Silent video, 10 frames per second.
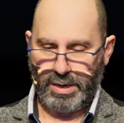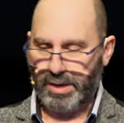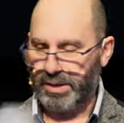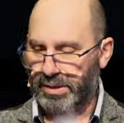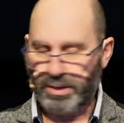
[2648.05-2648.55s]

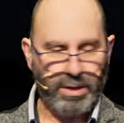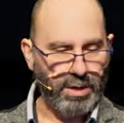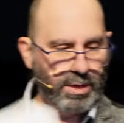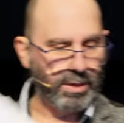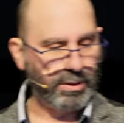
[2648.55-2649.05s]
And
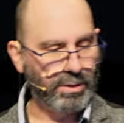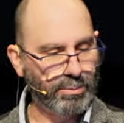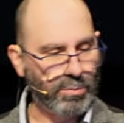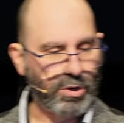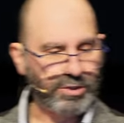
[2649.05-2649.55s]

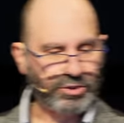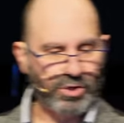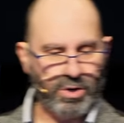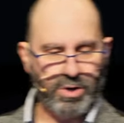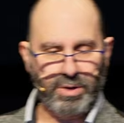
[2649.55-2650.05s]
my
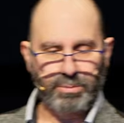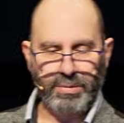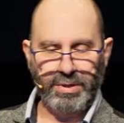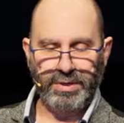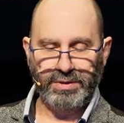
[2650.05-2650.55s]
time
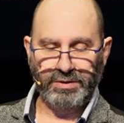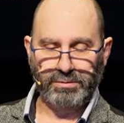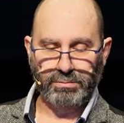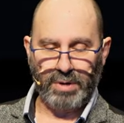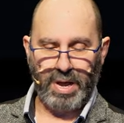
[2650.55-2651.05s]
is
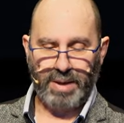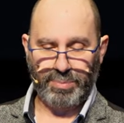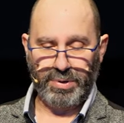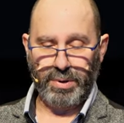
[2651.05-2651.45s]
up.